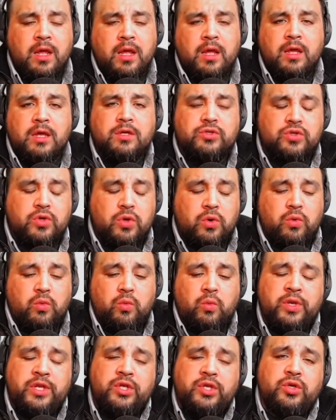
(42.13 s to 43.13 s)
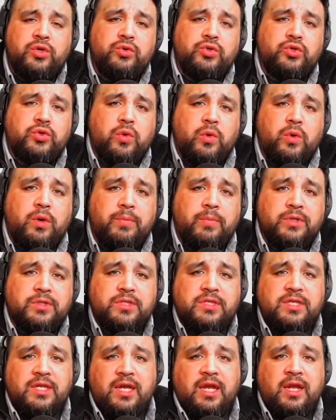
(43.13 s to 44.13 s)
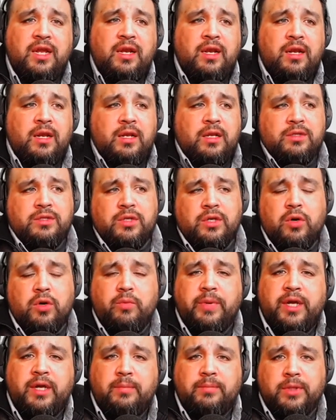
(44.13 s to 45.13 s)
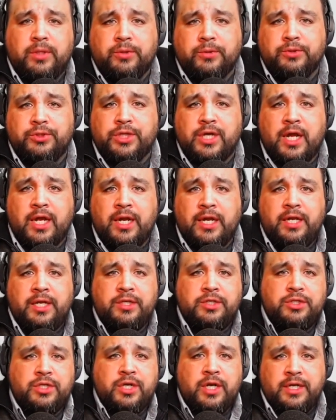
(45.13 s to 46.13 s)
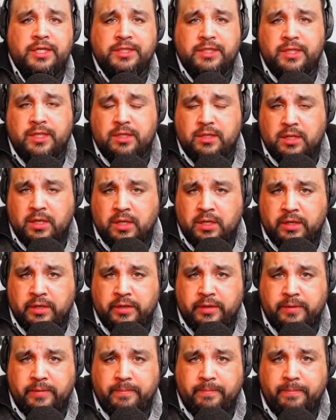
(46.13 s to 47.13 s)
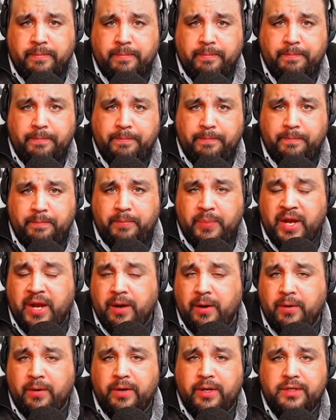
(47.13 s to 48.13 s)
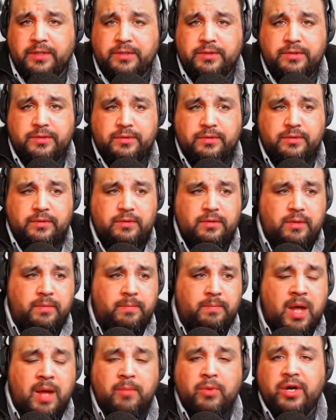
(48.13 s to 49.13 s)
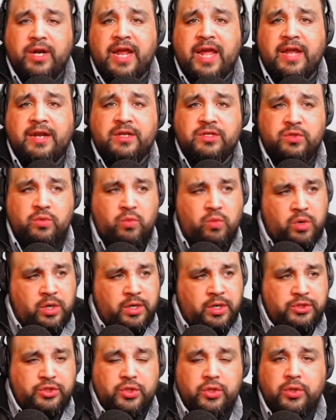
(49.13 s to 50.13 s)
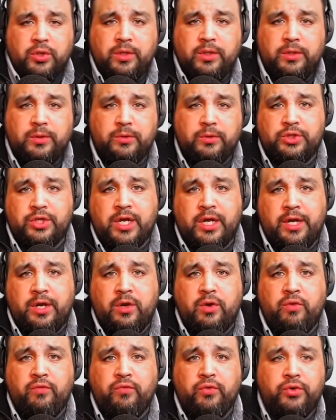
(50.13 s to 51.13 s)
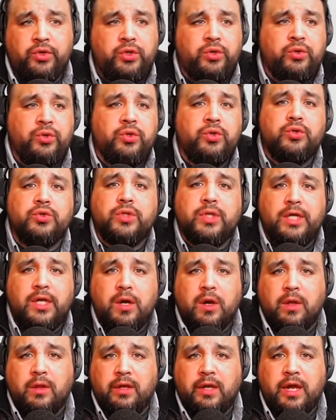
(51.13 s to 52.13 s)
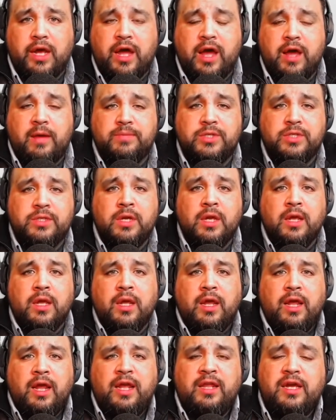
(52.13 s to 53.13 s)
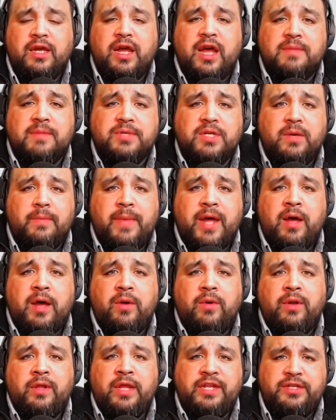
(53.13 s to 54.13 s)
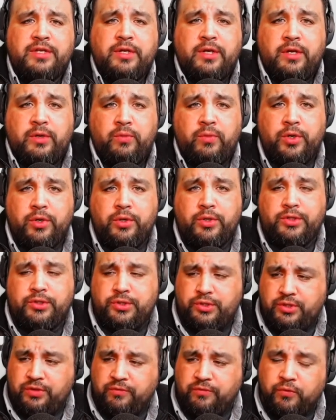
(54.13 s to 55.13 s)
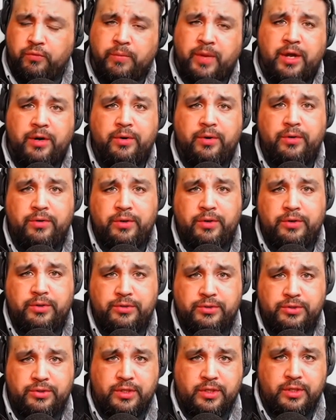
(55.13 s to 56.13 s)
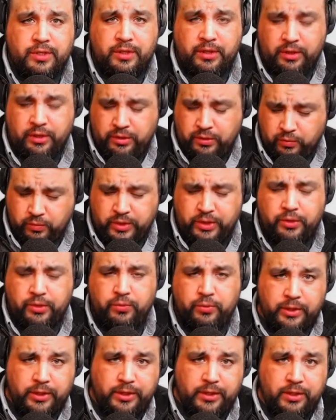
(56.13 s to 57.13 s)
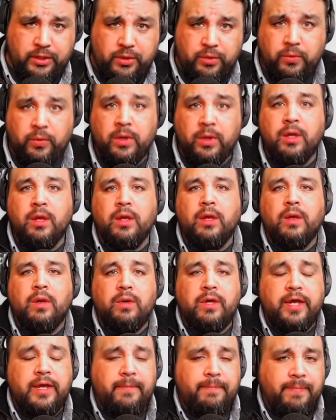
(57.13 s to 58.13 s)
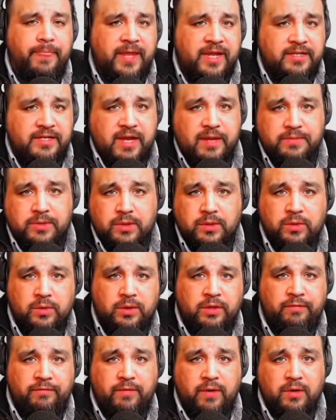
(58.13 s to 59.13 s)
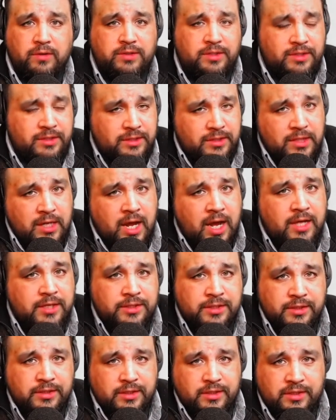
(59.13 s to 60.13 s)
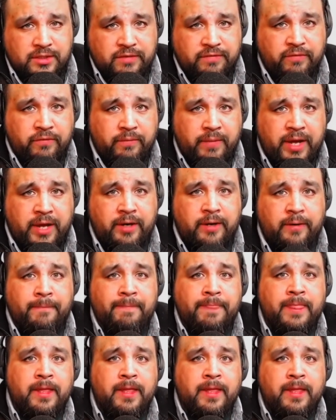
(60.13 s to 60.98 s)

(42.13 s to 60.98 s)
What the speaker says: So when you show up on scene to go pick up little Johnny, and Johnny's parents, mom or dad, doesn't want to turn little Johnny over, you usually call the cops. And the cops come out and they tell you, well, it's a civil matter. There's nothing we can really do. Okay, that's absolutely false. It's not just a civil matter.